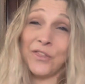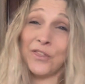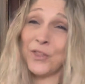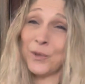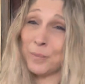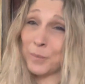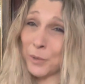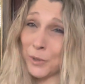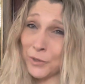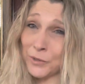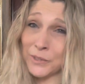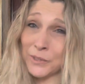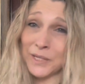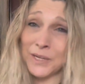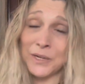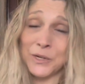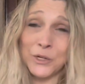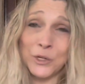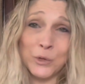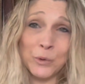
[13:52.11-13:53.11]
the
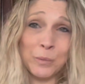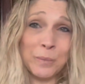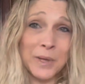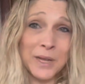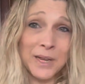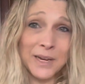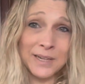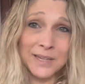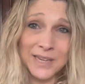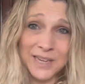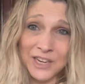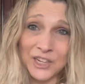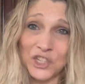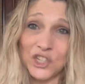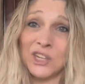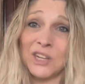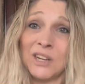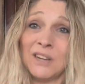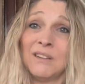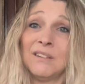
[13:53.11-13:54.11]
person to be
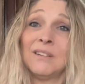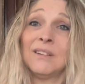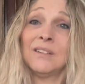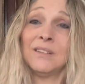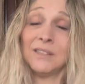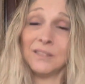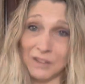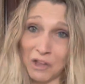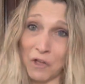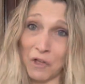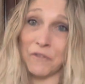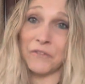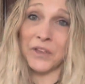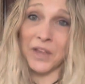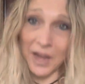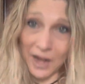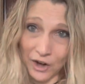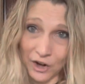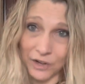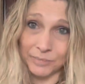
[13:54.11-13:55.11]
teaching
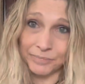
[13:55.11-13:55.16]
self-care